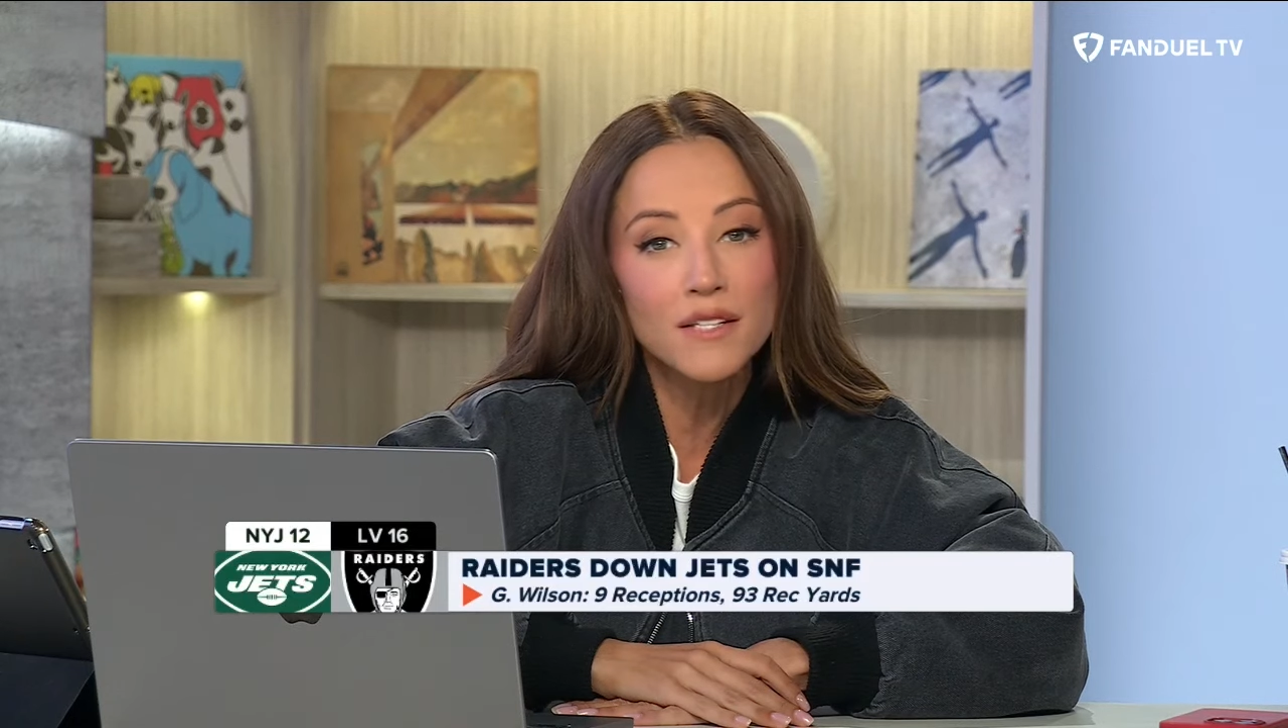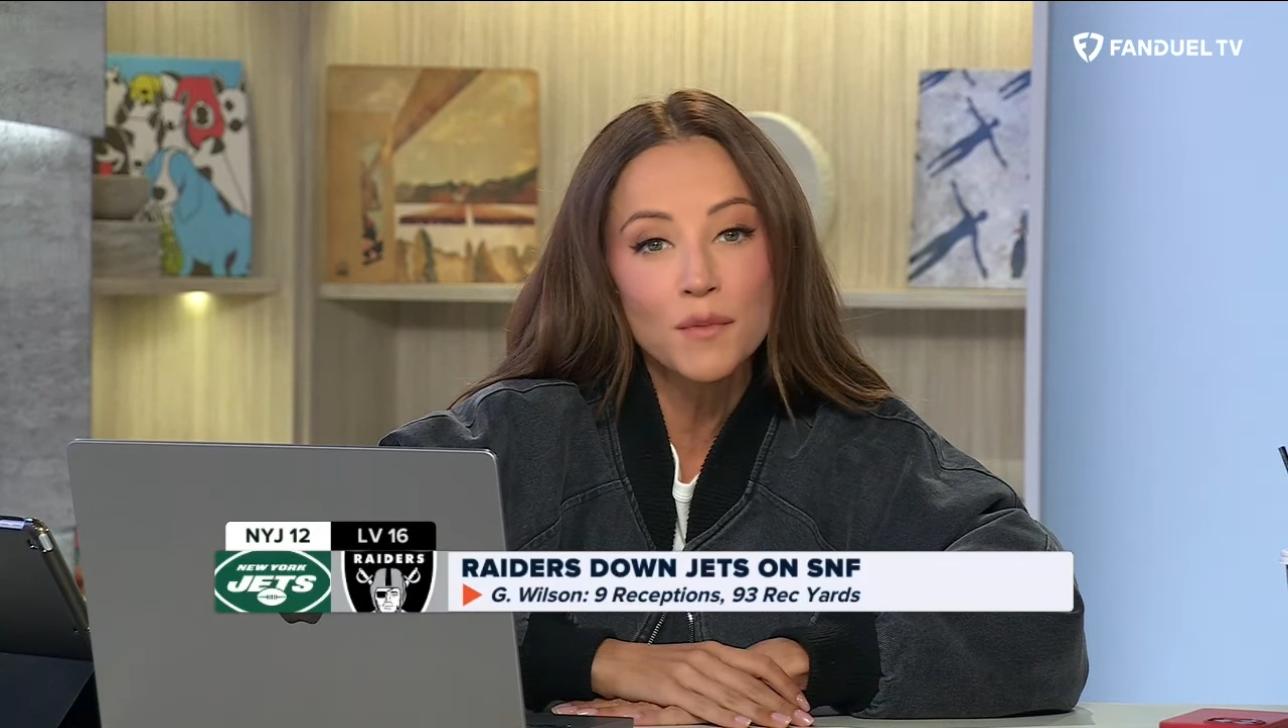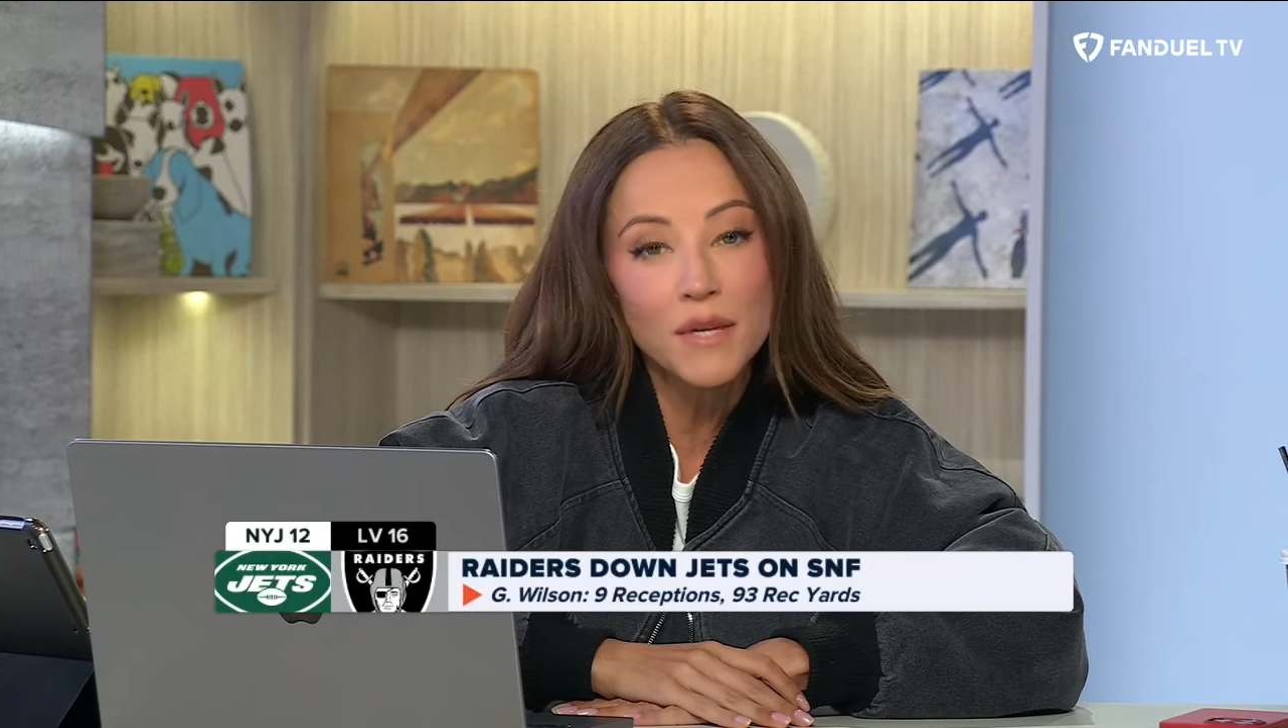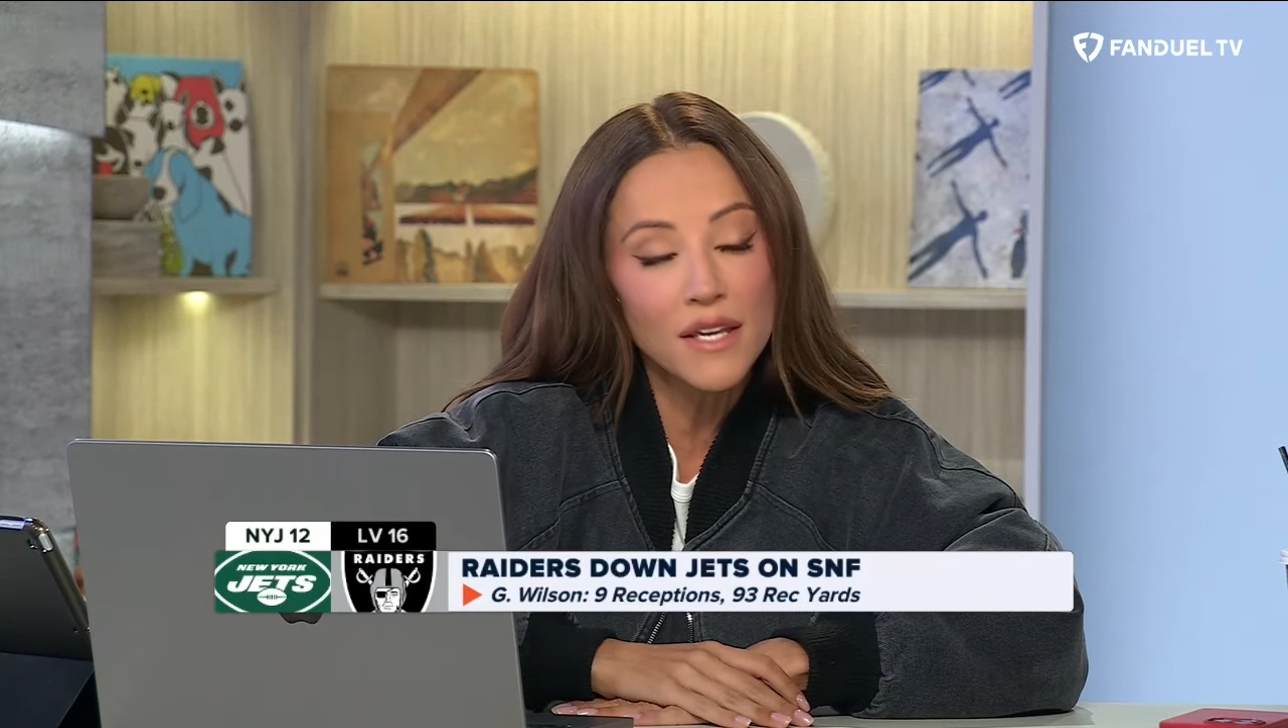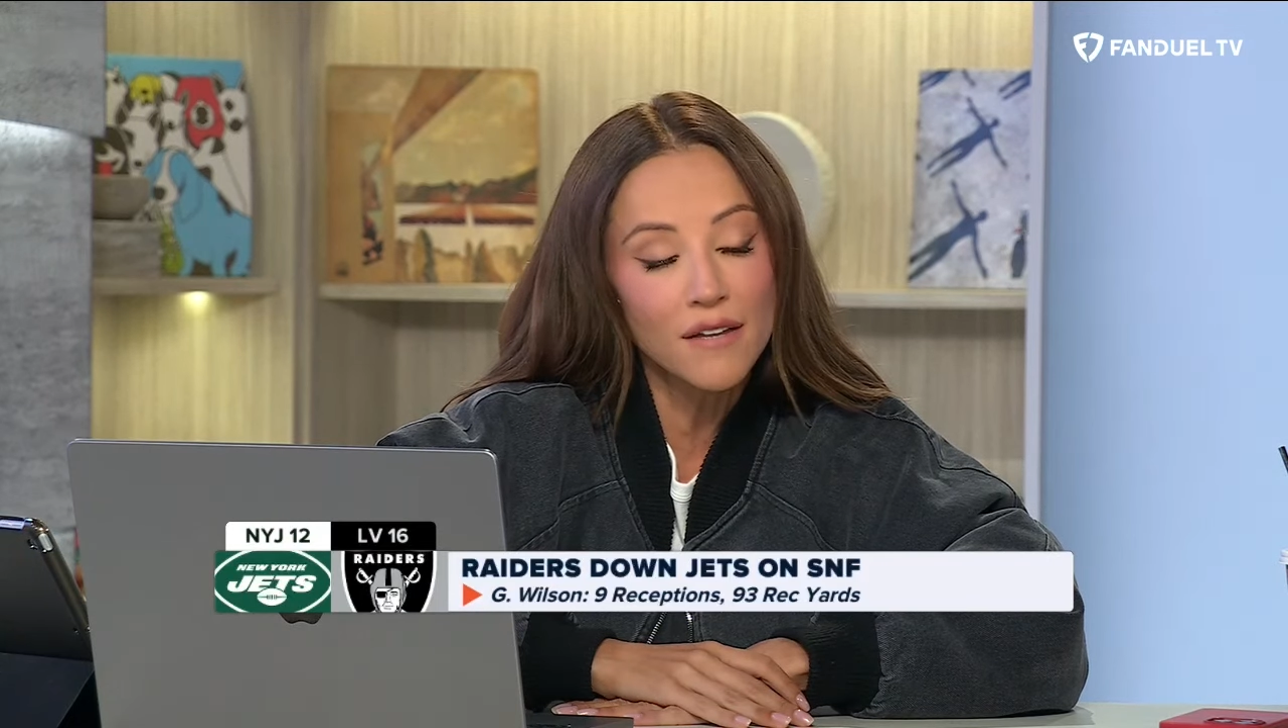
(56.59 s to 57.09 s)
And
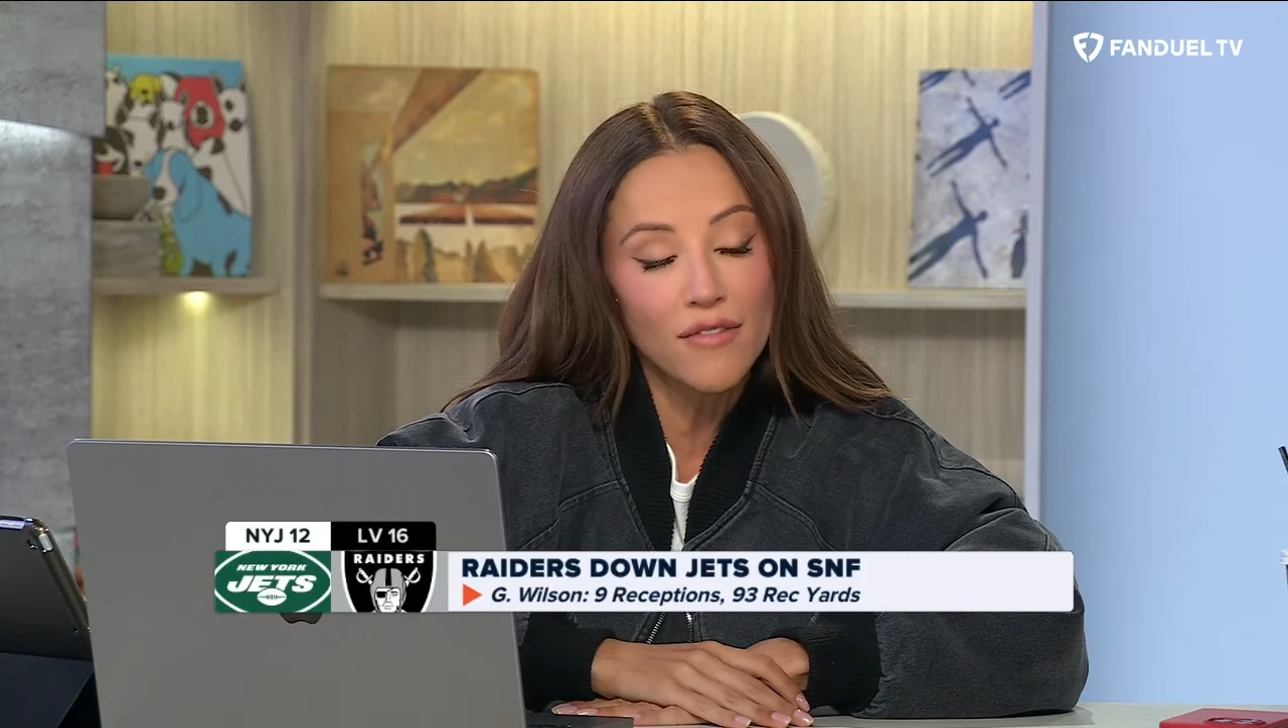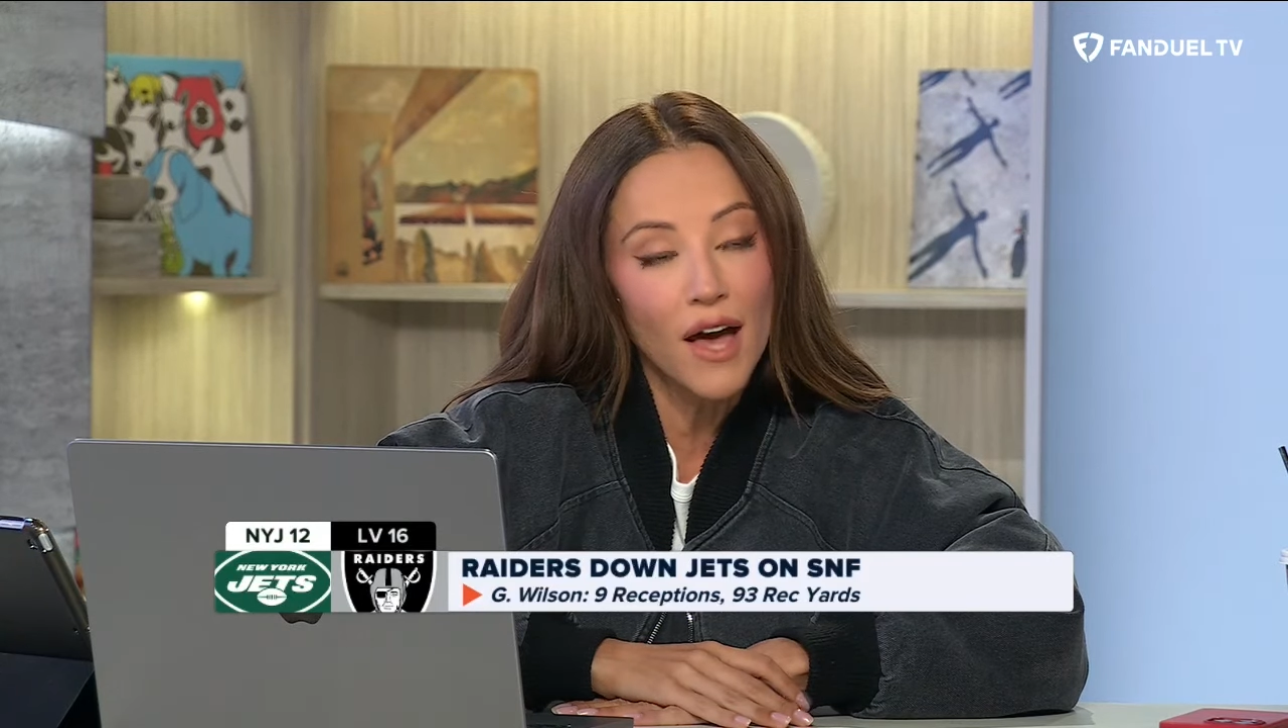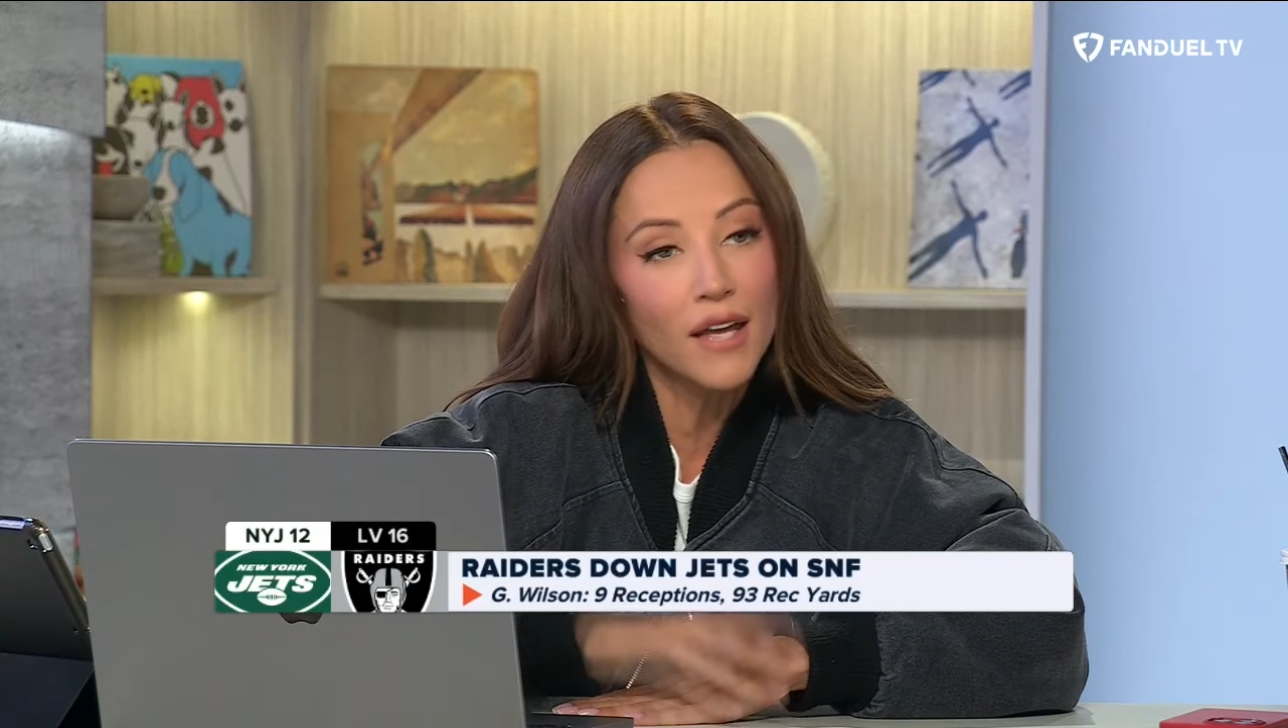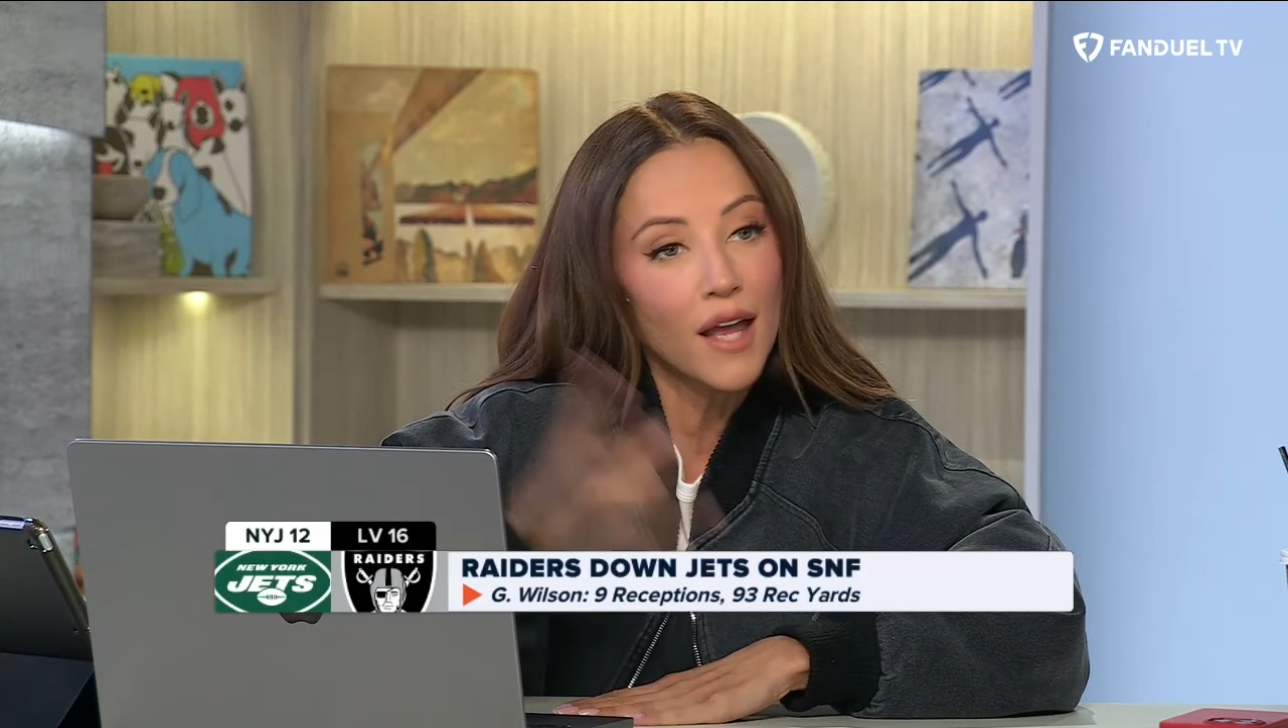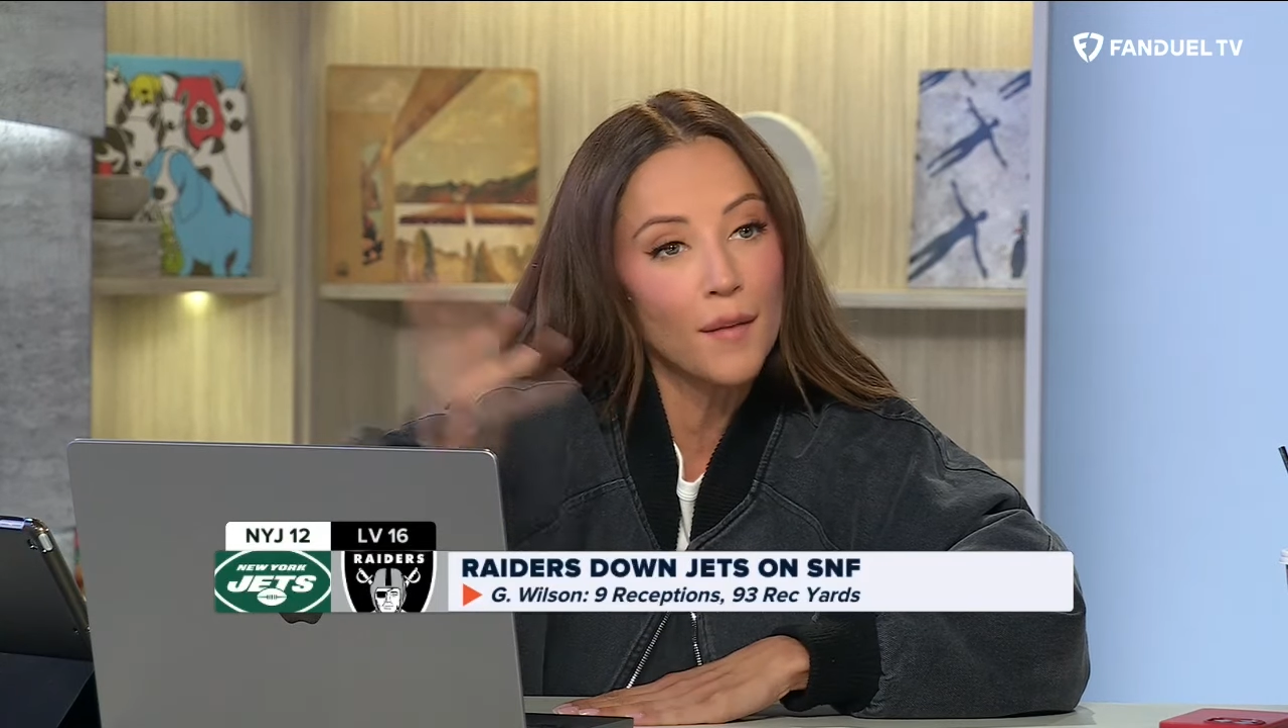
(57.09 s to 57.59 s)
speaking of that,